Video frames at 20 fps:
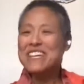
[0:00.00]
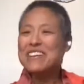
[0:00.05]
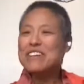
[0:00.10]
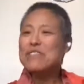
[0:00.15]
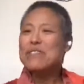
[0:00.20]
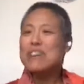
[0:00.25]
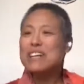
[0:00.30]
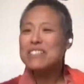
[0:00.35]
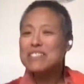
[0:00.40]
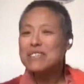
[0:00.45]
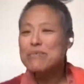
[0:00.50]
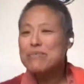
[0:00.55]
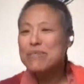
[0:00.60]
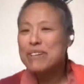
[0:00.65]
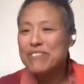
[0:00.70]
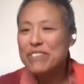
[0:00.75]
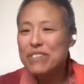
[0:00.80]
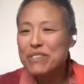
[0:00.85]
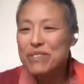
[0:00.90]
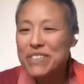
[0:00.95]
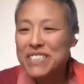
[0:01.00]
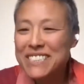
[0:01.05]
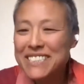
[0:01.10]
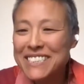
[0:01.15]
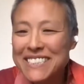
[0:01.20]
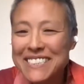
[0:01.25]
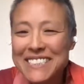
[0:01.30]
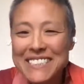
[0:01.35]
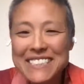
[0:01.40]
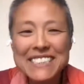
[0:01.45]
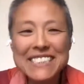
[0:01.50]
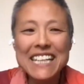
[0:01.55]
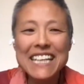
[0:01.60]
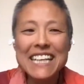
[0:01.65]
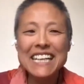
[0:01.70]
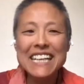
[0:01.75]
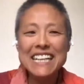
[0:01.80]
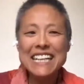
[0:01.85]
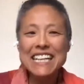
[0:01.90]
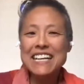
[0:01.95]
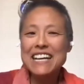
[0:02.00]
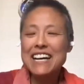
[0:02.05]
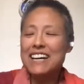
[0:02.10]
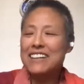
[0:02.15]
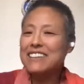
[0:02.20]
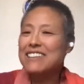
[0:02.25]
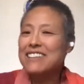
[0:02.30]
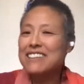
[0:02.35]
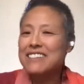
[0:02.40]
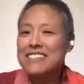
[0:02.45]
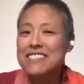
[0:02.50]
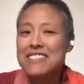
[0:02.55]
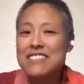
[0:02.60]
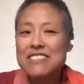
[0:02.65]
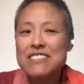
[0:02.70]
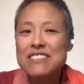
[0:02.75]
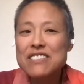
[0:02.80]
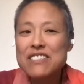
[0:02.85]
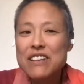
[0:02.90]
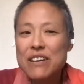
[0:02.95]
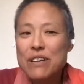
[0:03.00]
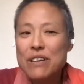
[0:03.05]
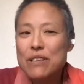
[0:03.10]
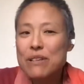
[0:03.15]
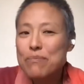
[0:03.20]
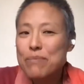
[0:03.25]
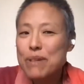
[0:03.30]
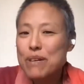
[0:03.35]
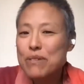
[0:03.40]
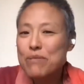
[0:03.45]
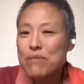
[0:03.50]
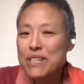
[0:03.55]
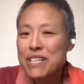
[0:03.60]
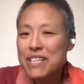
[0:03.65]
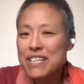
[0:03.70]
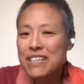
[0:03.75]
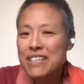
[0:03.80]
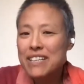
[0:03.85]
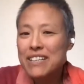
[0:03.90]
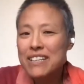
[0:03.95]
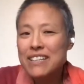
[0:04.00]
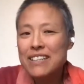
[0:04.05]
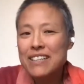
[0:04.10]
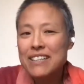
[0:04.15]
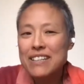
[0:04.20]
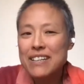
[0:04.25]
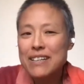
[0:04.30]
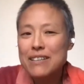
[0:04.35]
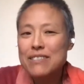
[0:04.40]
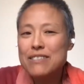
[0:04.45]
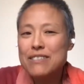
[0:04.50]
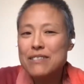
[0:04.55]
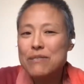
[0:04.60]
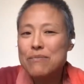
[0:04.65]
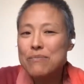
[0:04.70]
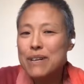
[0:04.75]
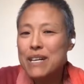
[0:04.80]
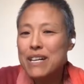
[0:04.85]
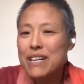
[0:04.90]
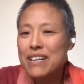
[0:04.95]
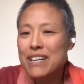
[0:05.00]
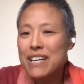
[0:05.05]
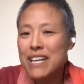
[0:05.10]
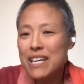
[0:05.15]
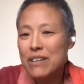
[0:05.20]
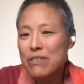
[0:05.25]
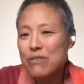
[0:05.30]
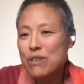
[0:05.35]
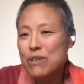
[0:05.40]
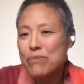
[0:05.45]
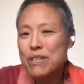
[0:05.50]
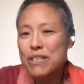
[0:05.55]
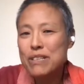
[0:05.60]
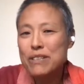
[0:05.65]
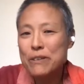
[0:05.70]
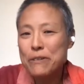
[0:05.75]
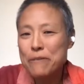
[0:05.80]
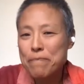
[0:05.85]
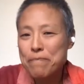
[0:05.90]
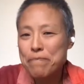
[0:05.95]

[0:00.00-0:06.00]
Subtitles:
Welcome, everyone. I'd like to start by reading an excerpt by Henry Miller.